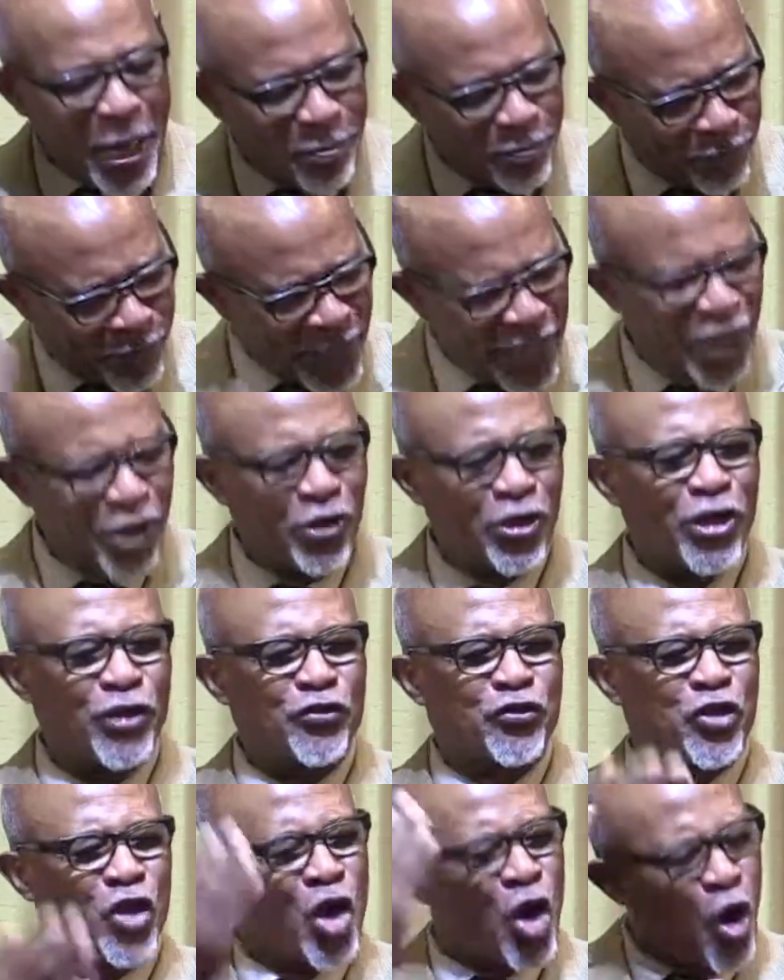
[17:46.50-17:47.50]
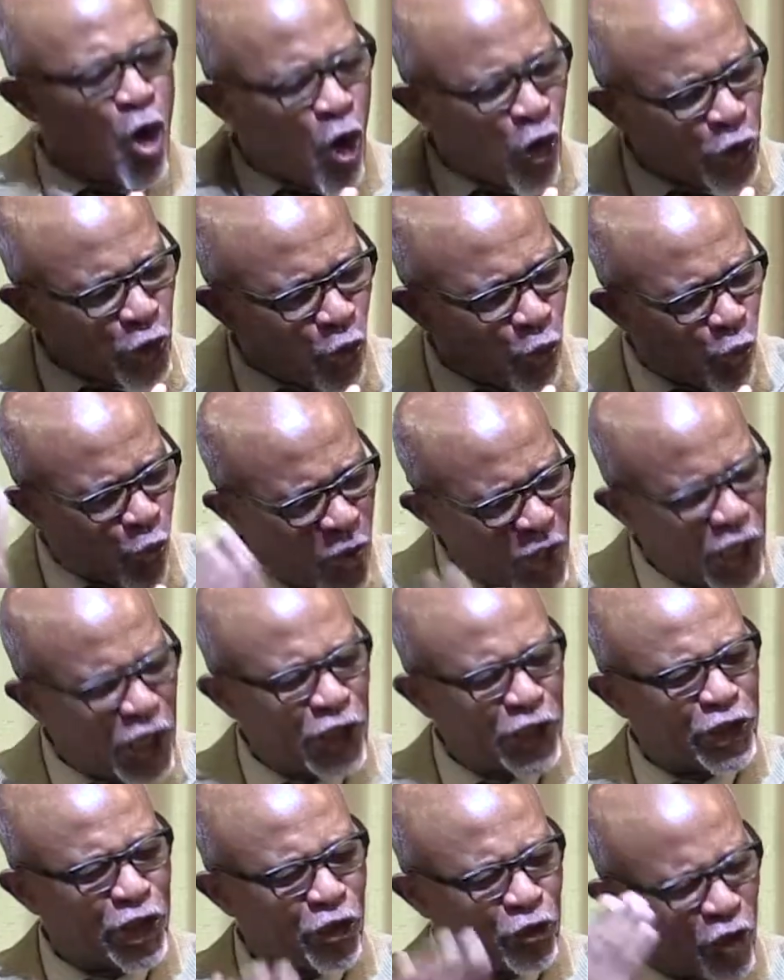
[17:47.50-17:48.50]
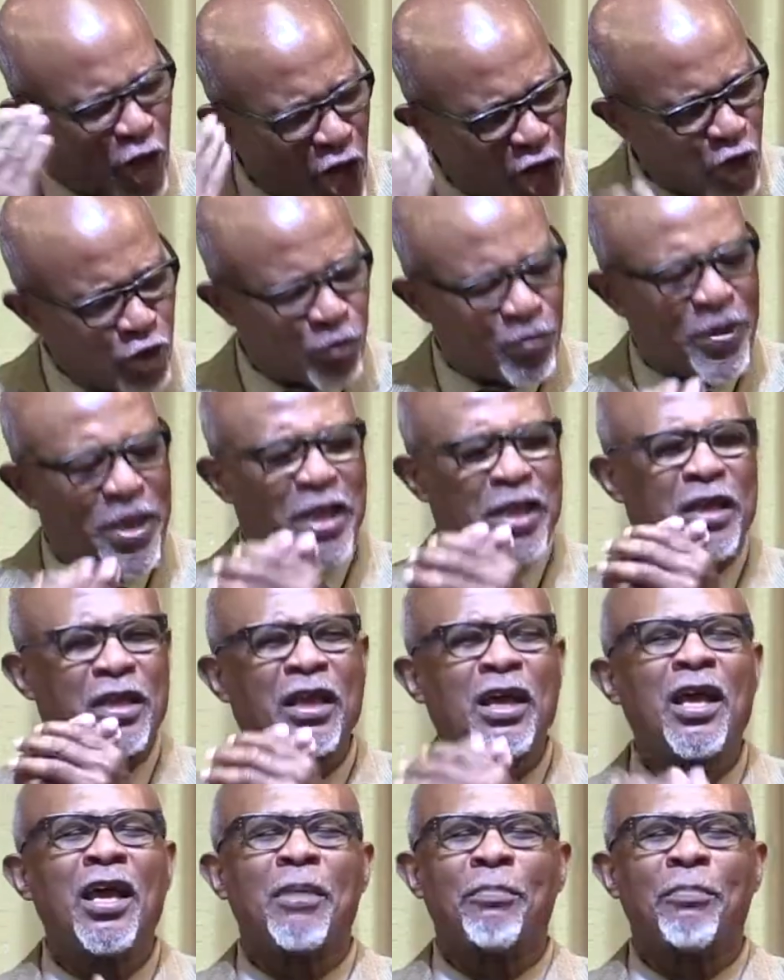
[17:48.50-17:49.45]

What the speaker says: parents or the world around me,